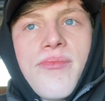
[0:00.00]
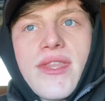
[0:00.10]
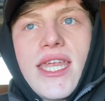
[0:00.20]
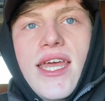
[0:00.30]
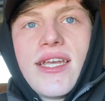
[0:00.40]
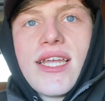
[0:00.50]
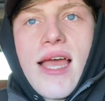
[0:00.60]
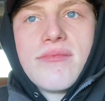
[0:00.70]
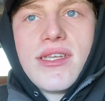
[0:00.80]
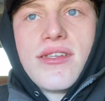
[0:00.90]
10
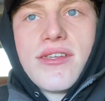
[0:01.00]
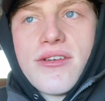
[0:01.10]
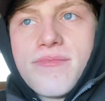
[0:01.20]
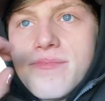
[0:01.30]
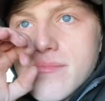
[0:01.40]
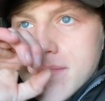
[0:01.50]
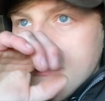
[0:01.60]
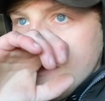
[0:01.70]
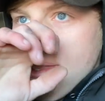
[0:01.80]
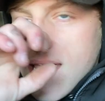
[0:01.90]
times easier.
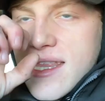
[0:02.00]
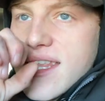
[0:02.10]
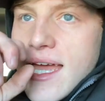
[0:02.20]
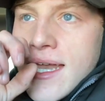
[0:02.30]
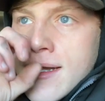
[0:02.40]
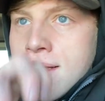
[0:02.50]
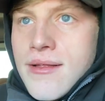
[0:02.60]
And then